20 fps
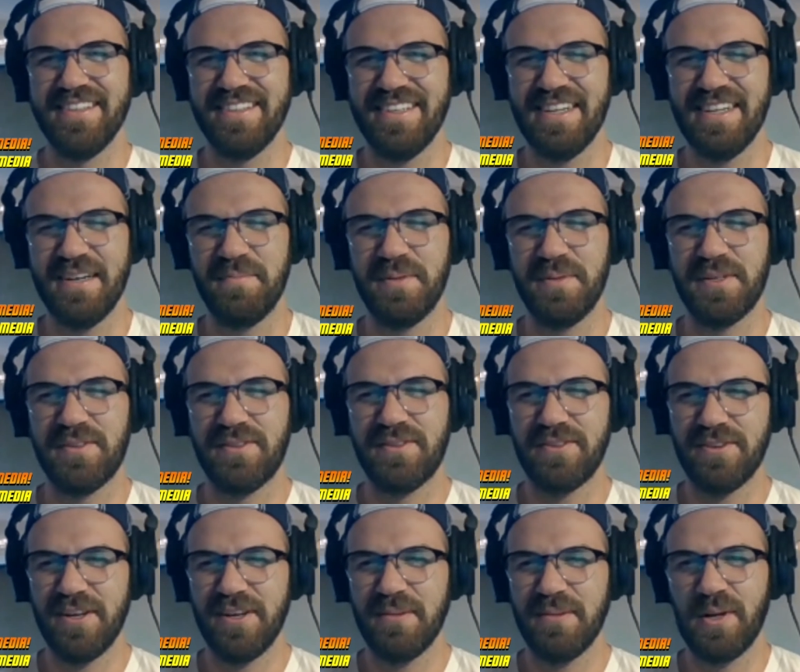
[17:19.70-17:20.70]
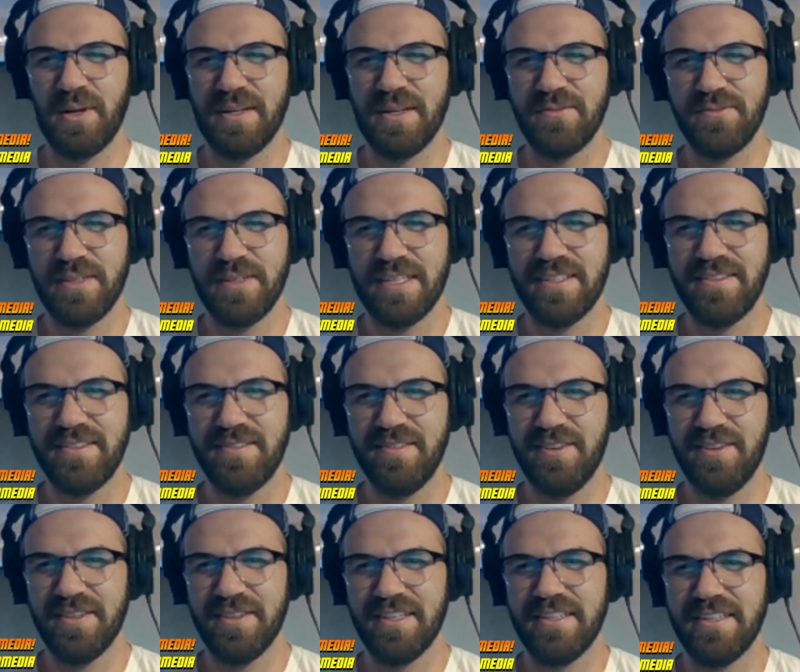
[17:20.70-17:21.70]
yeah, big Third Eye Blind fan
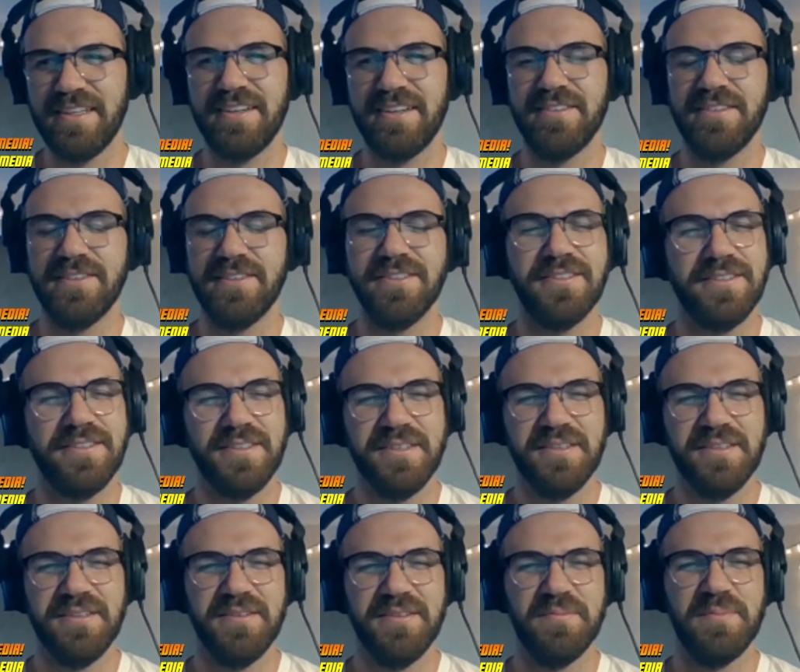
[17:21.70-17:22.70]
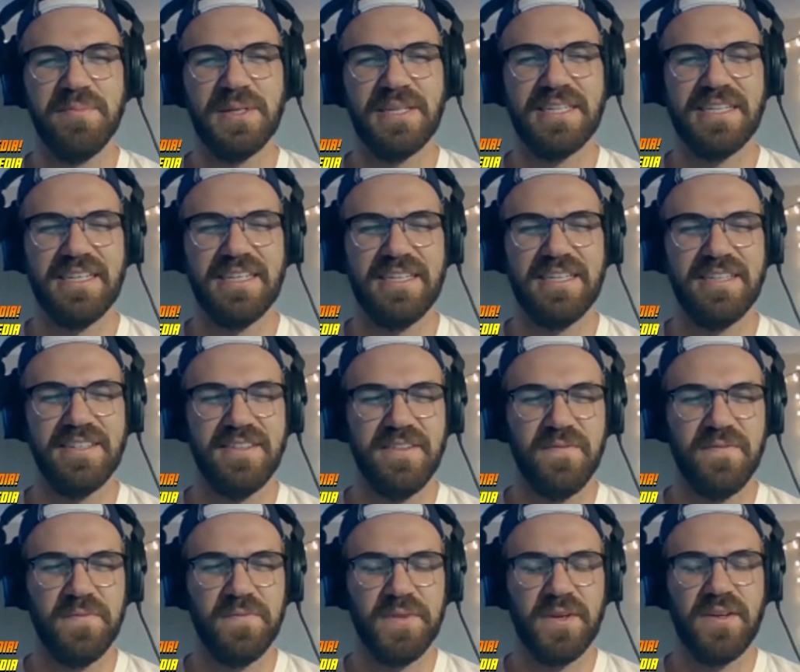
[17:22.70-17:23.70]
on the down low. But
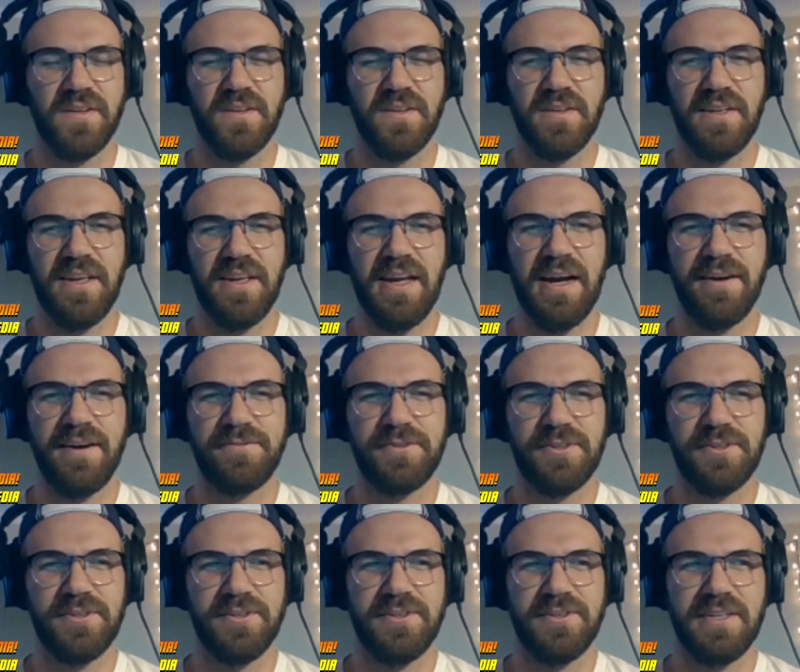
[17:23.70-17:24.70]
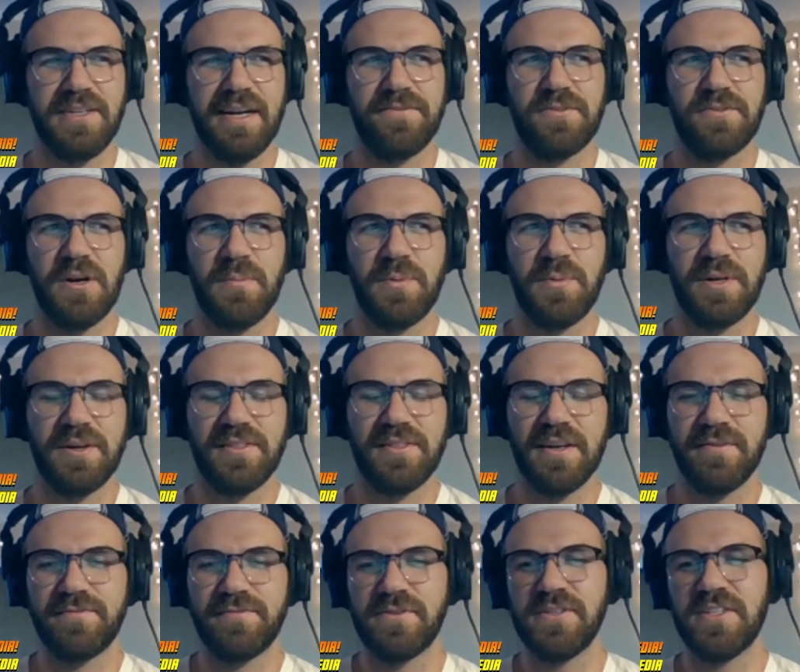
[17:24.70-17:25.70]
after I put out
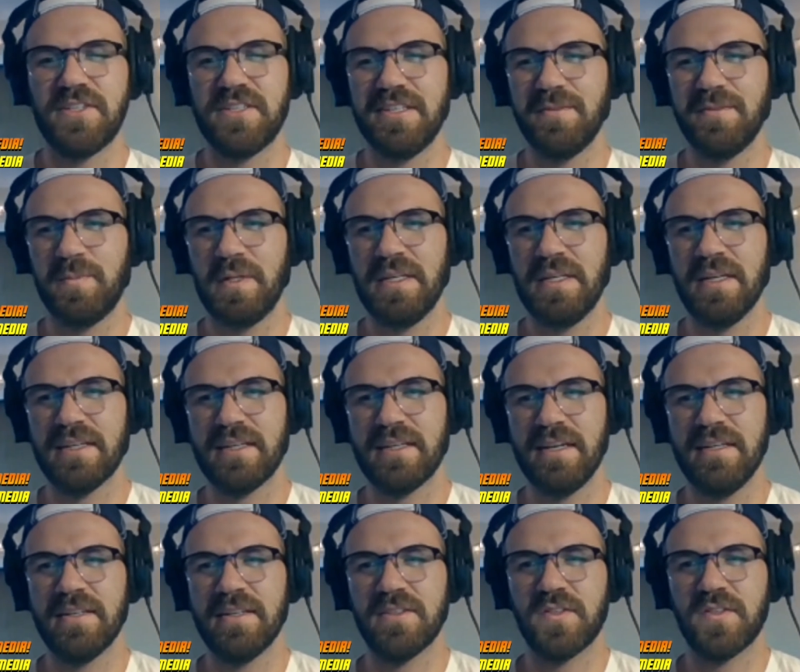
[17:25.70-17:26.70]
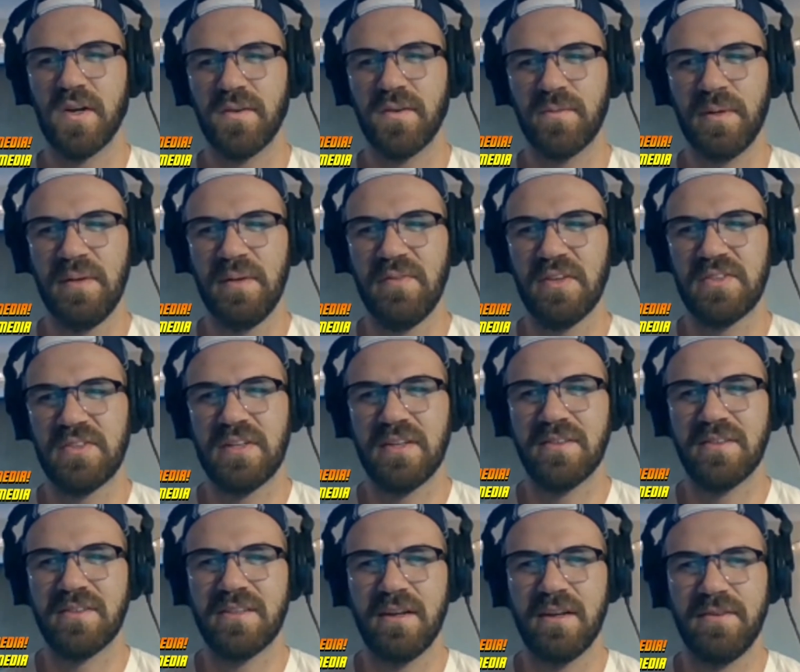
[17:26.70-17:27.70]
that first EP, I kind of started
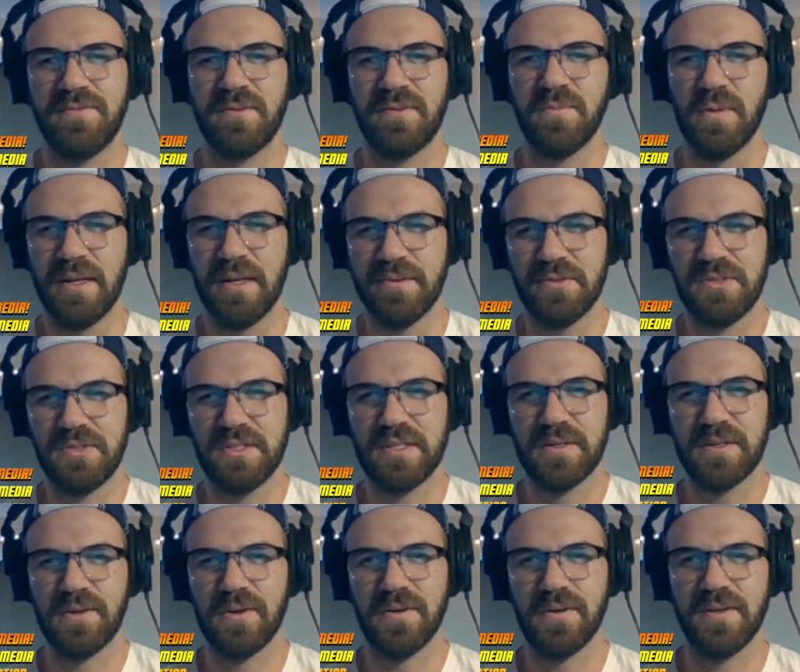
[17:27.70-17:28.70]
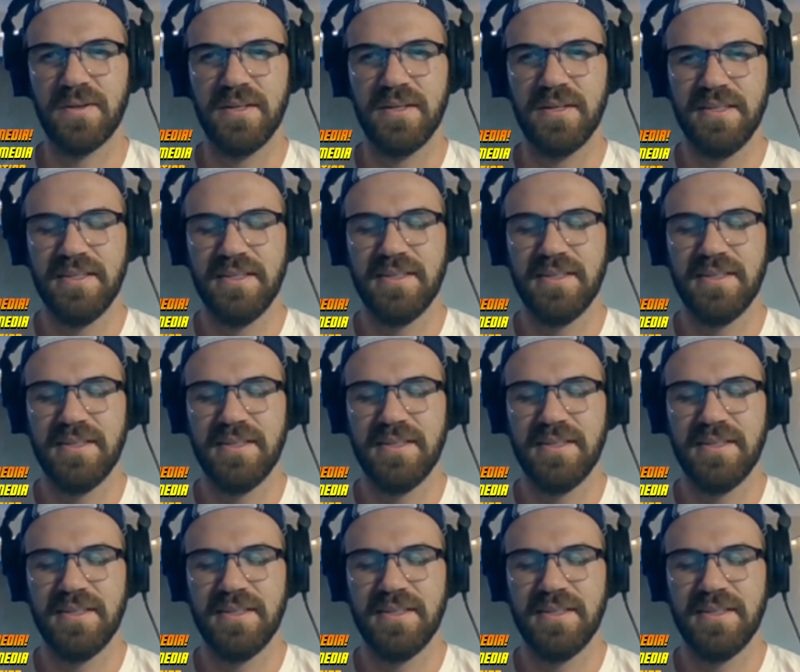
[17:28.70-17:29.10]
revisiting stuff from when I was younger,